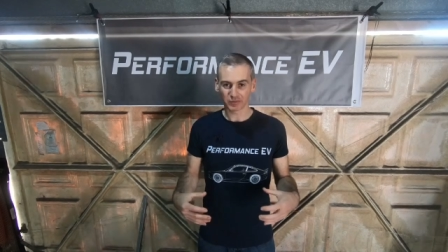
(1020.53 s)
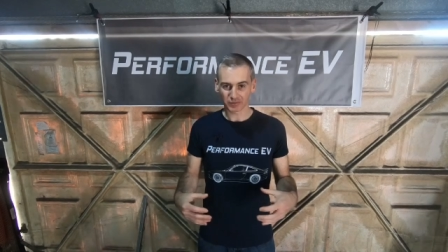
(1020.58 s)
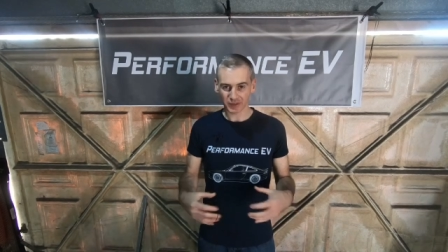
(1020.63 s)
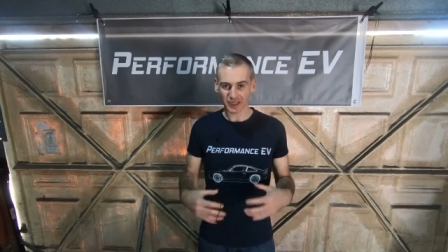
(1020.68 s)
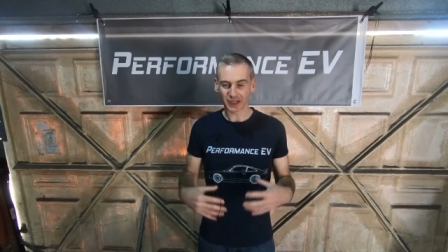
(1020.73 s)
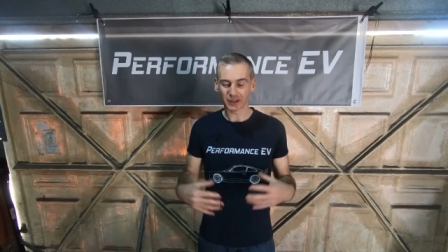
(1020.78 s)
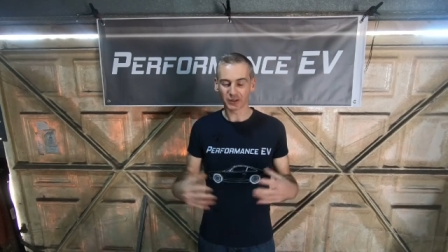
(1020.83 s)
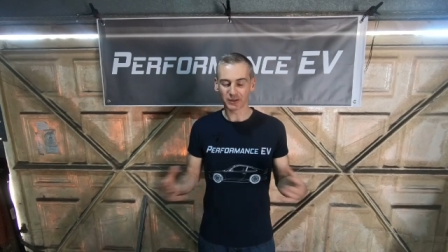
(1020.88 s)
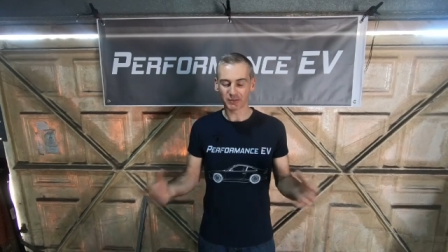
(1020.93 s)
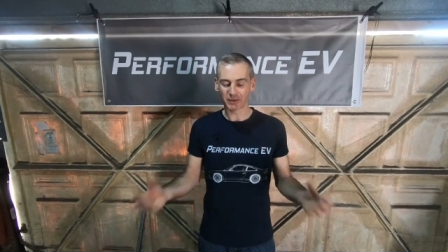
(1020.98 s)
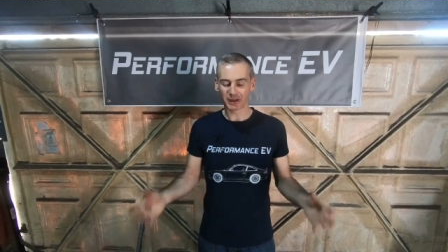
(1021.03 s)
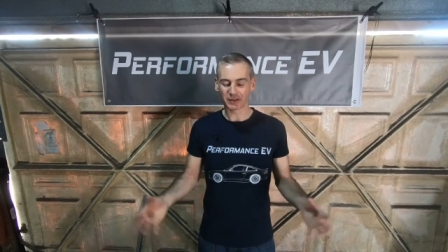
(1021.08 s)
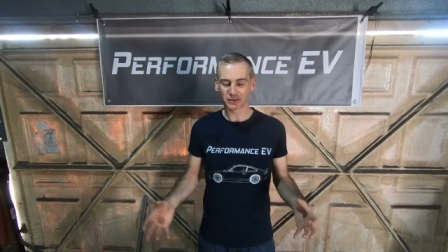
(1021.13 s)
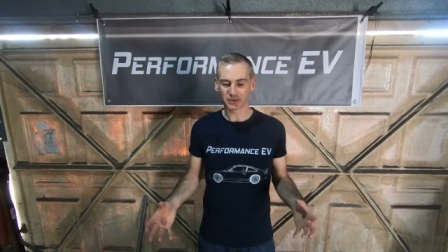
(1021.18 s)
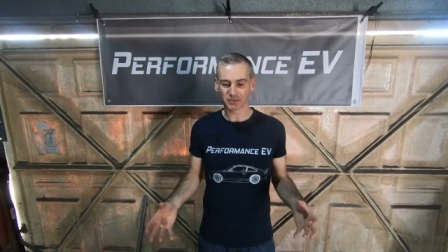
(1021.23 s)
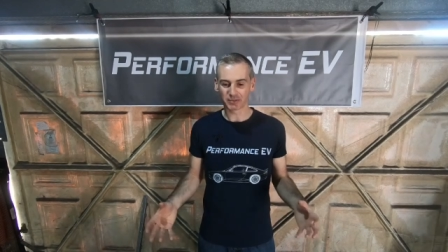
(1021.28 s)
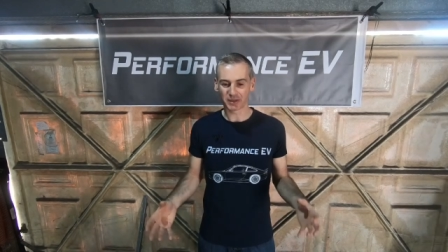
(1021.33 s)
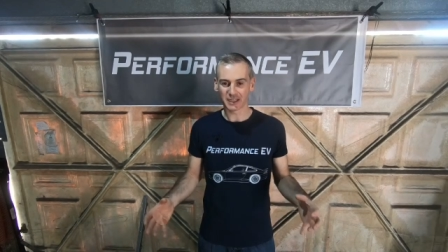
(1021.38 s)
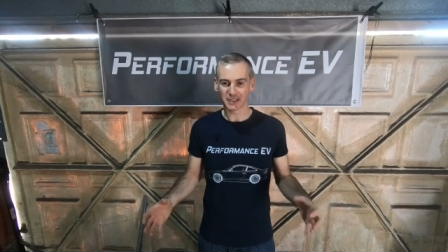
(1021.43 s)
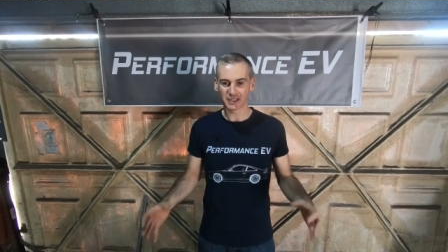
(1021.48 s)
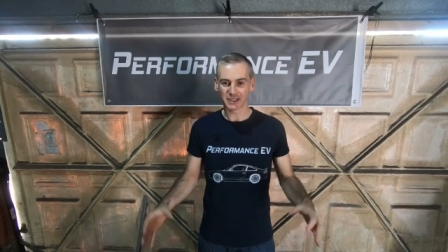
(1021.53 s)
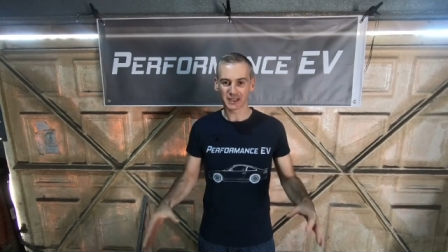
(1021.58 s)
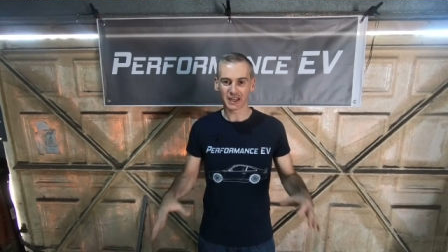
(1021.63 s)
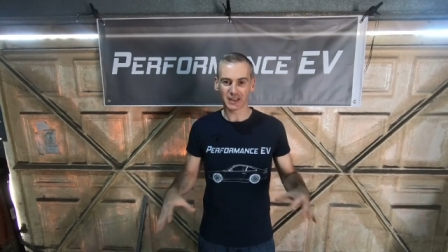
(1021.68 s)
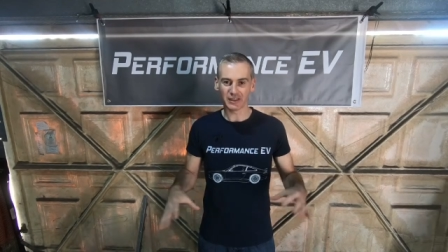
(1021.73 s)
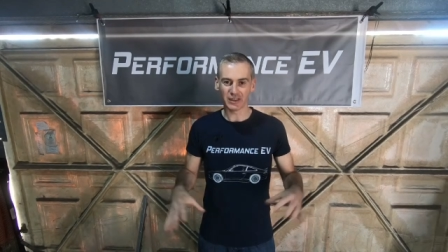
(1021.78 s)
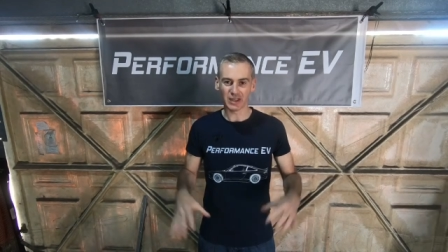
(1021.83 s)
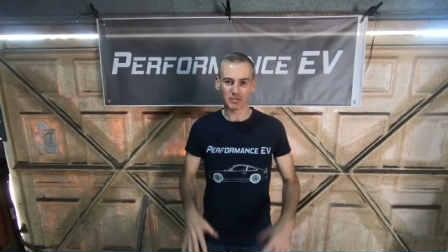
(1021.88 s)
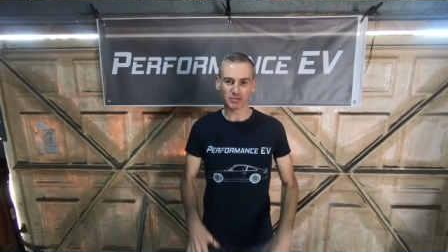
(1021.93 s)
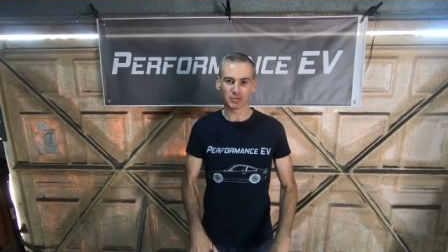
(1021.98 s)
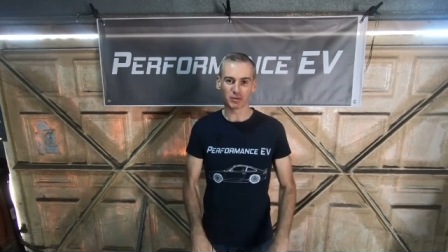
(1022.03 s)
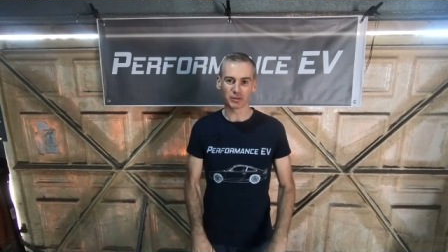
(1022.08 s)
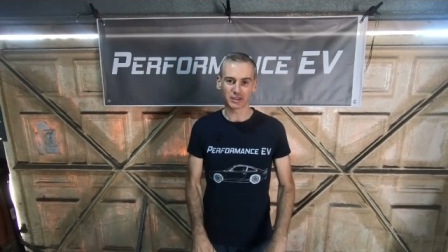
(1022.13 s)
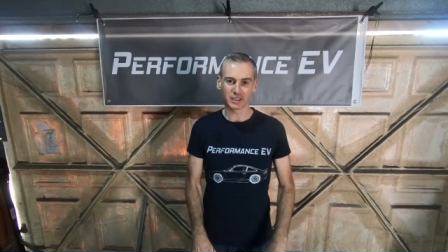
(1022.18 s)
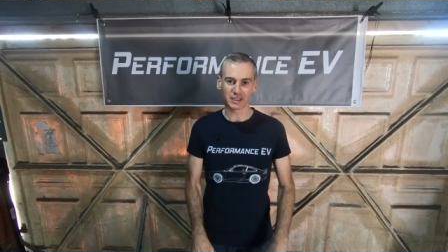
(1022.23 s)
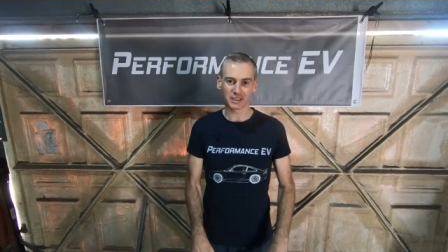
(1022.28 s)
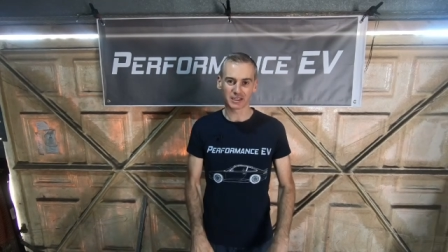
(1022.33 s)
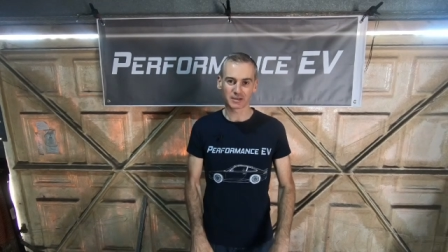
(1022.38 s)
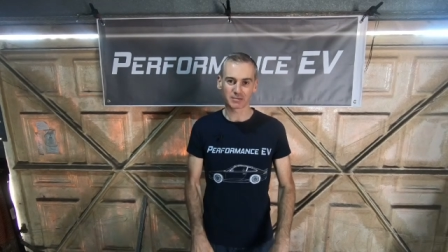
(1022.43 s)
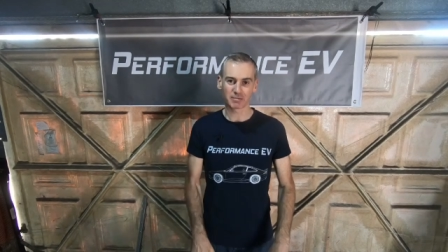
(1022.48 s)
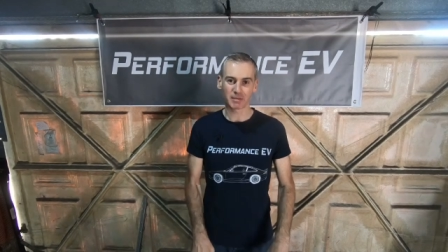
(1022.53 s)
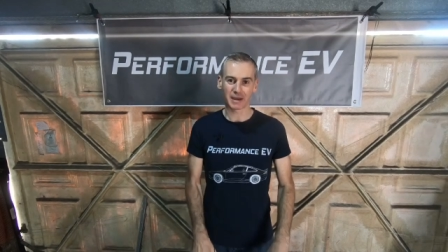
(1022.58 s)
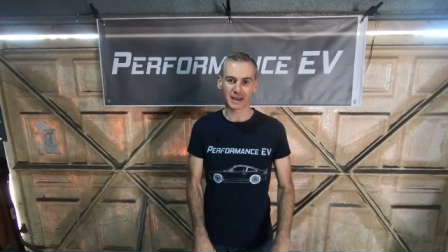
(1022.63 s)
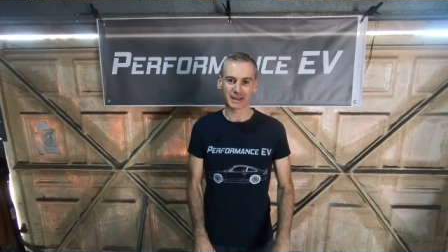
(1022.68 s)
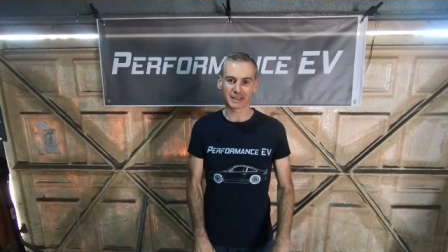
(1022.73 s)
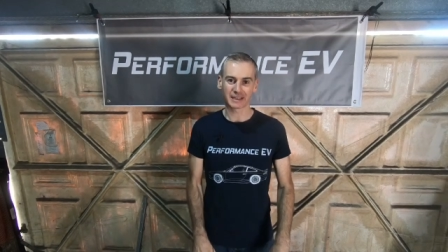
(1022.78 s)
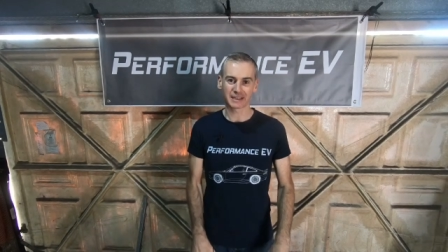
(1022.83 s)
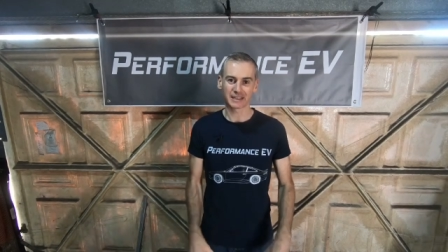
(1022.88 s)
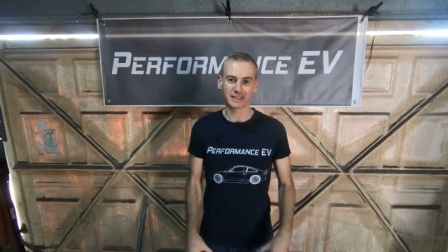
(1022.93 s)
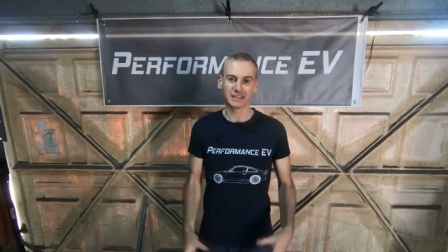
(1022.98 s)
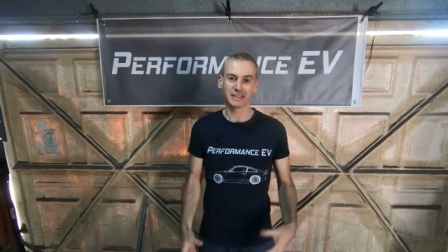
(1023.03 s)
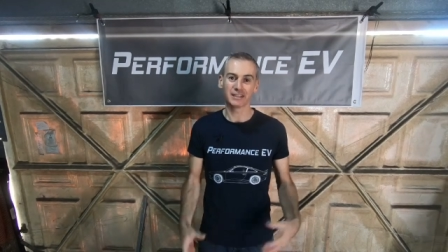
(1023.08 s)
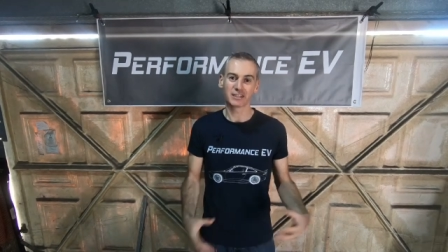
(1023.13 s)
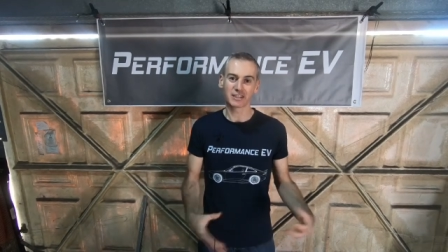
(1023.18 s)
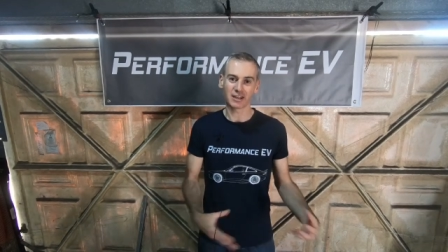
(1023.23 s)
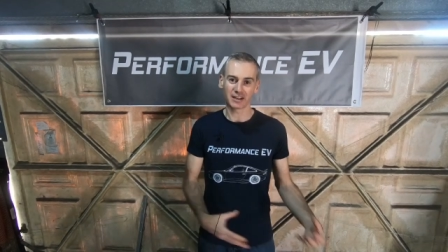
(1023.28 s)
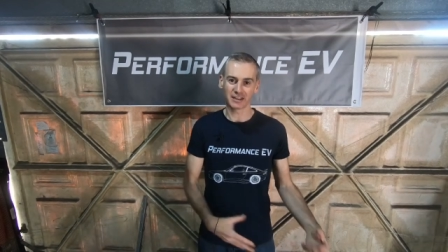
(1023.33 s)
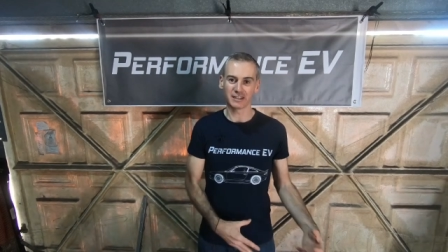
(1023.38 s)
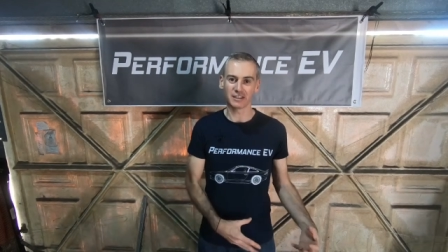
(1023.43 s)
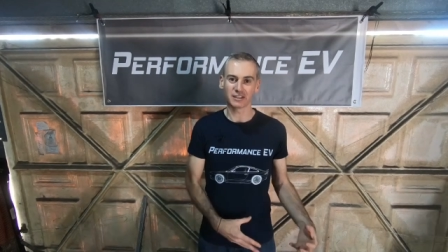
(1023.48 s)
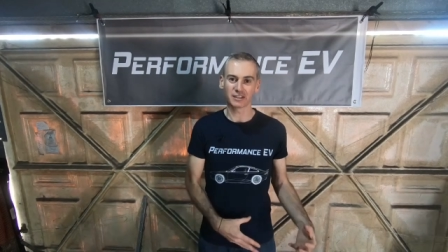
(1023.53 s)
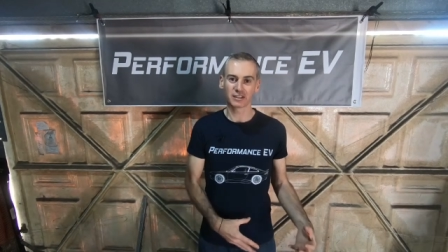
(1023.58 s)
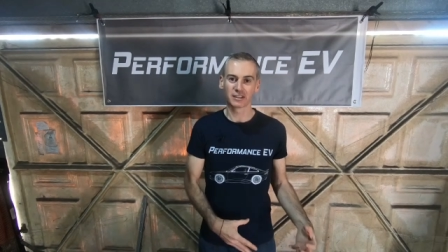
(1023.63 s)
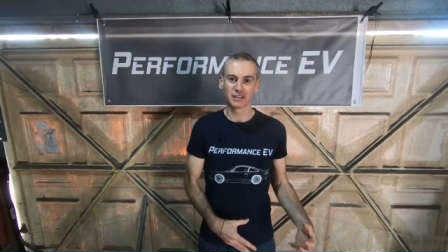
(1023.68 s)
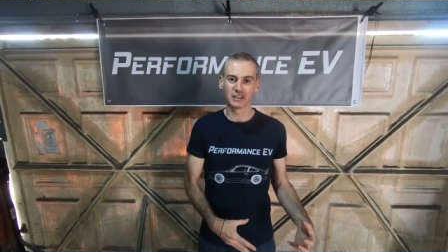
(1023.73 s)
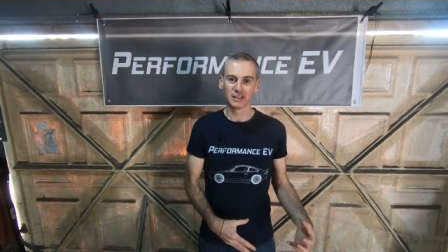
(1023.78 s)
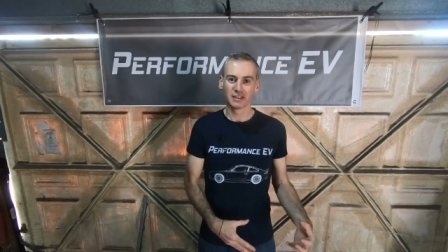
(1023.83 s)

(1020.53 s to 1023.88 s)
get all the mounts in place, and then put this pack inside it